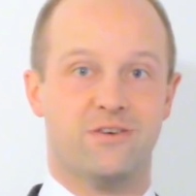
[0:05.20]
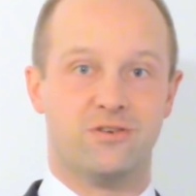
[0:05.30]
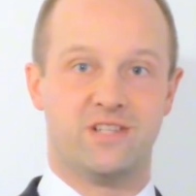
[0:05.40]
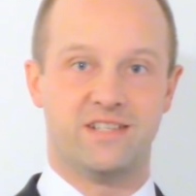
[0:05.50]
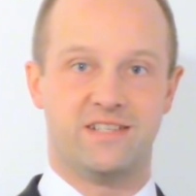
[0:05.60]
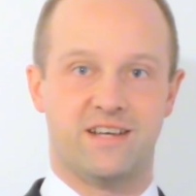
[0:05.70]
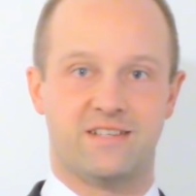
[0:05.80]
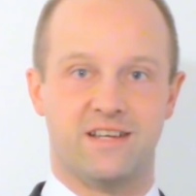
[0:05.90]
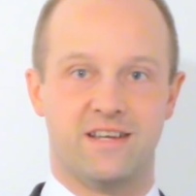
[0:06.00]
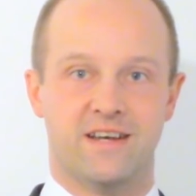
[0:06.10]
your
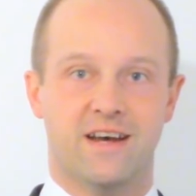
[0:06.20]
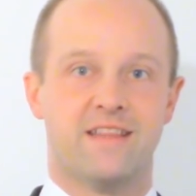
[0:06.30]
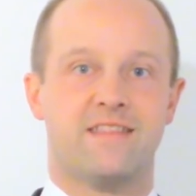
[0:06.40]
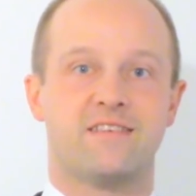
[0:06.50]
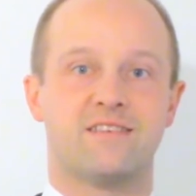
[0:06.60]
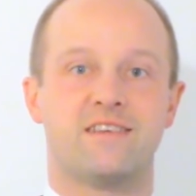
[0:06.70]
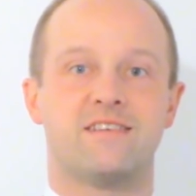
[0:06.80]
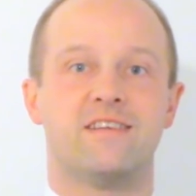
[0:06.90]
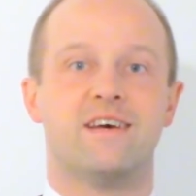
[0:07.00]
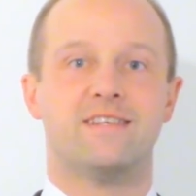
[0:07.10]
GCSE. This
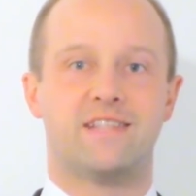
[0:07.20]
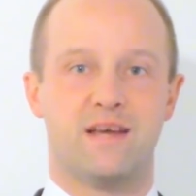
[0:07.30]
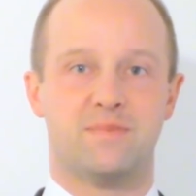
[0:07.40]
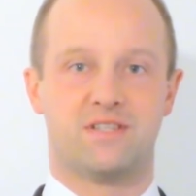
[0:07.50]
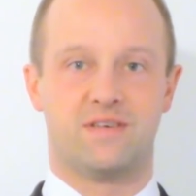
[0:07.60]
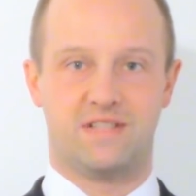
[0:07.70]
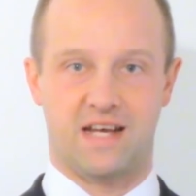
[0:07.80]
lesson, tables of